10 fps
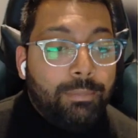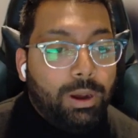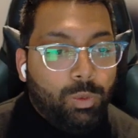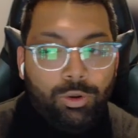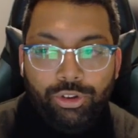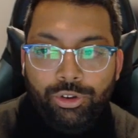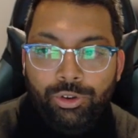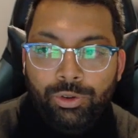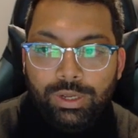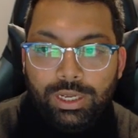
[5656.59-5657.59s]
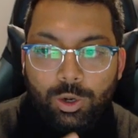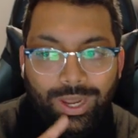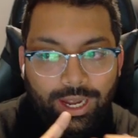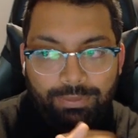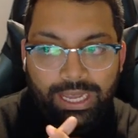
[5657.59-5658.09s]
but we'll do
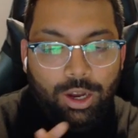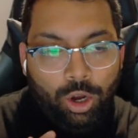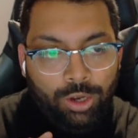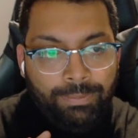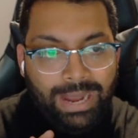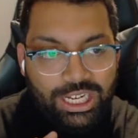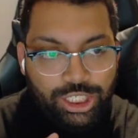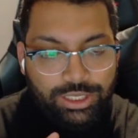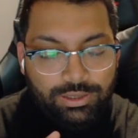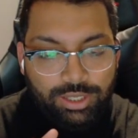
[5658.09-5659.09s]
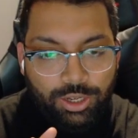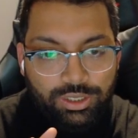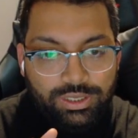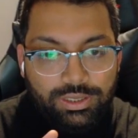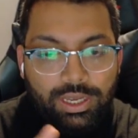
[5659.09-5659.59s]
quick update on patch
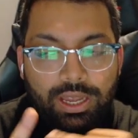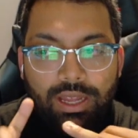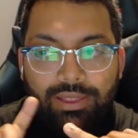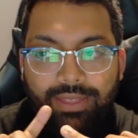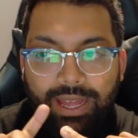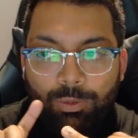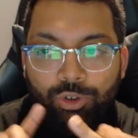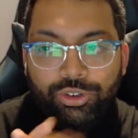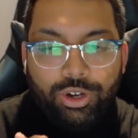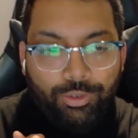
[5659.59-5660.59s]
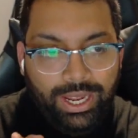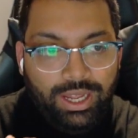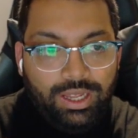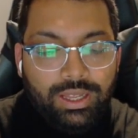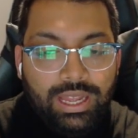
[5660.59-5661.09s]
notes, then we'll do career,